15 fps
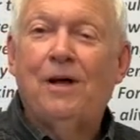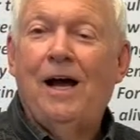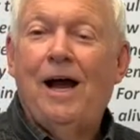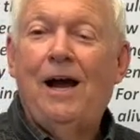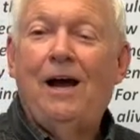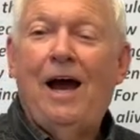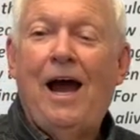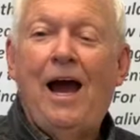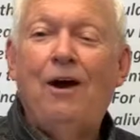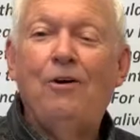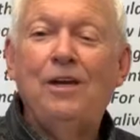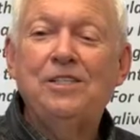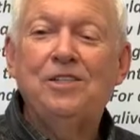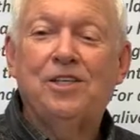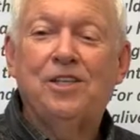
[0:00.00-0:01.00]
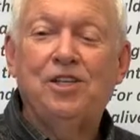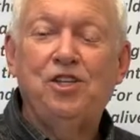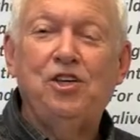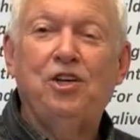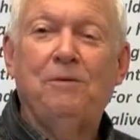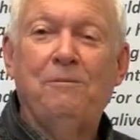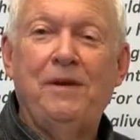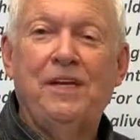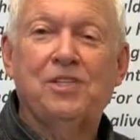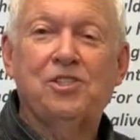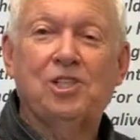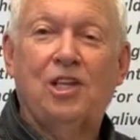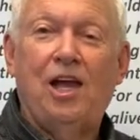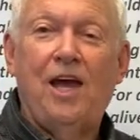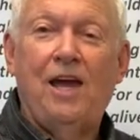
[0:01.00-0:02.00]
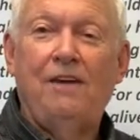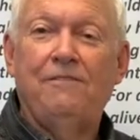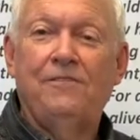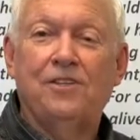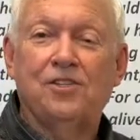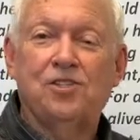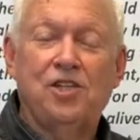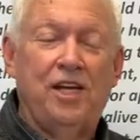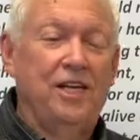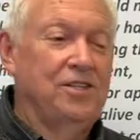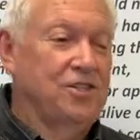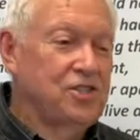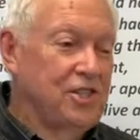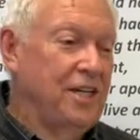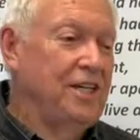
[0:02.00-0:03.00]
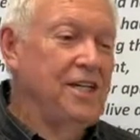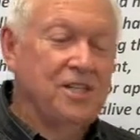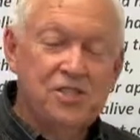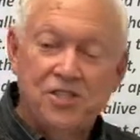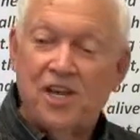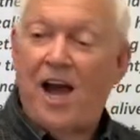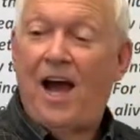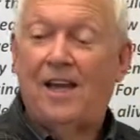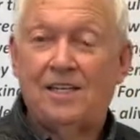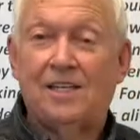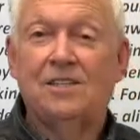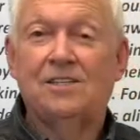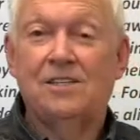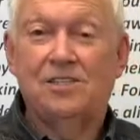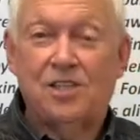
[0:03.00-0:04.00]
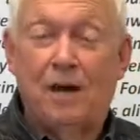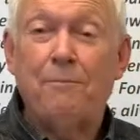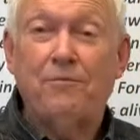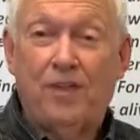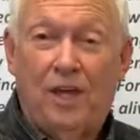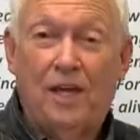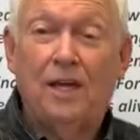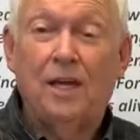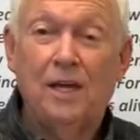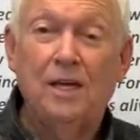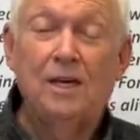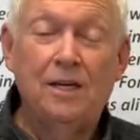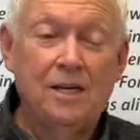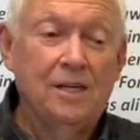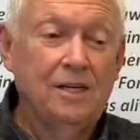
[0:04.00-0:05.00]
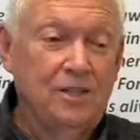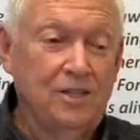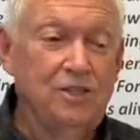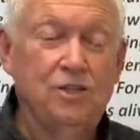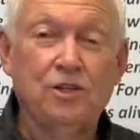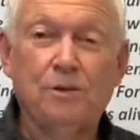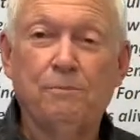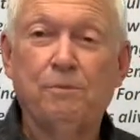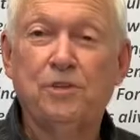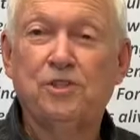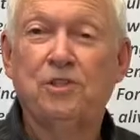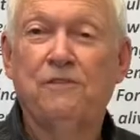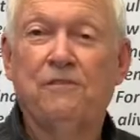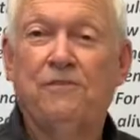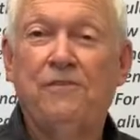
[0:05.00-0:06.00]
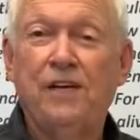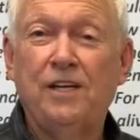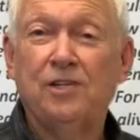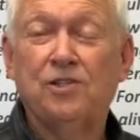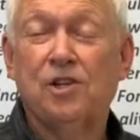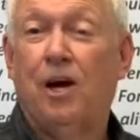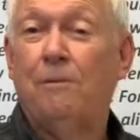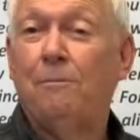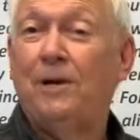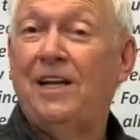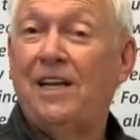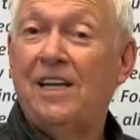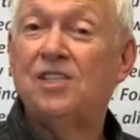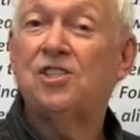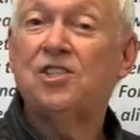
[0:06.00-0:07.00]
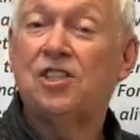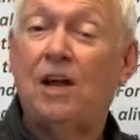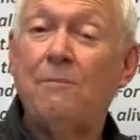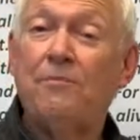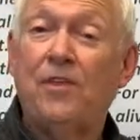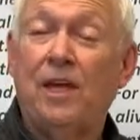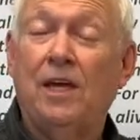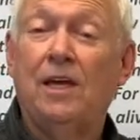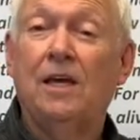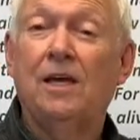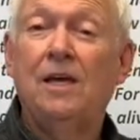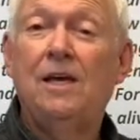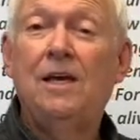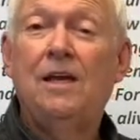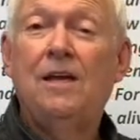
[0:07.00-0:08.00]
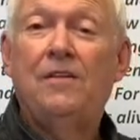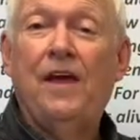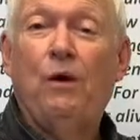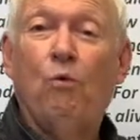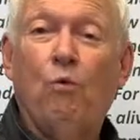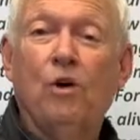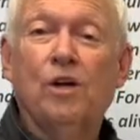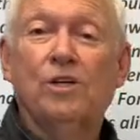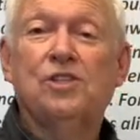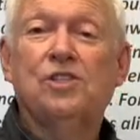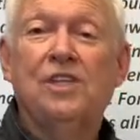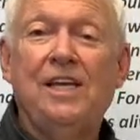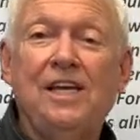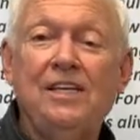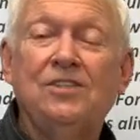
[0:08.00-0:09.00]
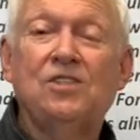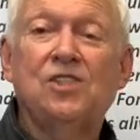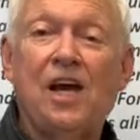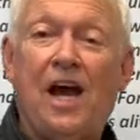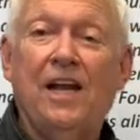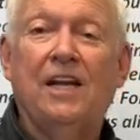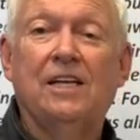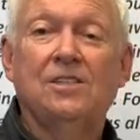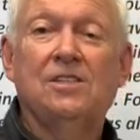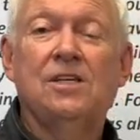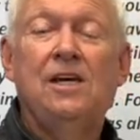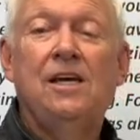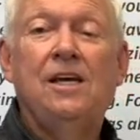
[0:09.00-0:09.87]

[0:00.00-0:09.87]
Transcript: How is it that you can be a slave to sin? Sin is not something that you can put your fingers on, but it is something that works inside us.